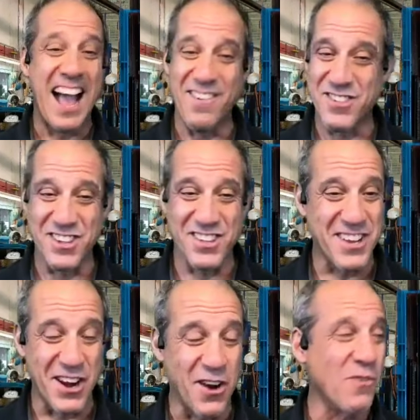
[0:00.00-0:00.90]
I was just
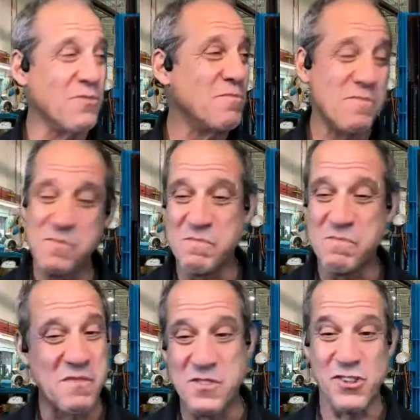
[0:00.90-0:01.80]

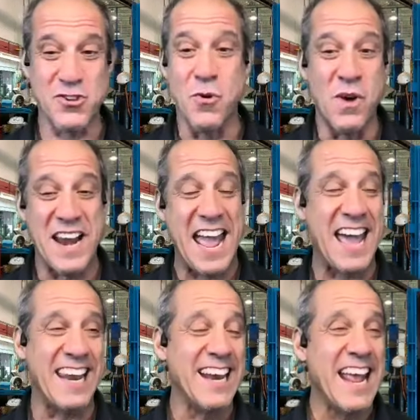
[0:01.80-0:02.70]
going
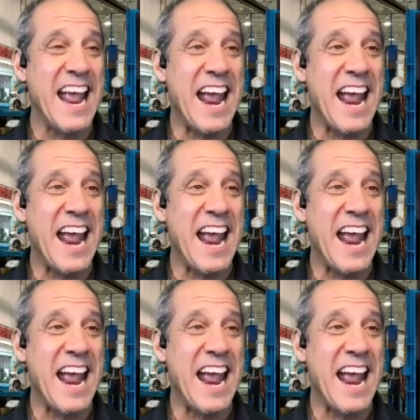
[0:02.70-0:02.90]
at it.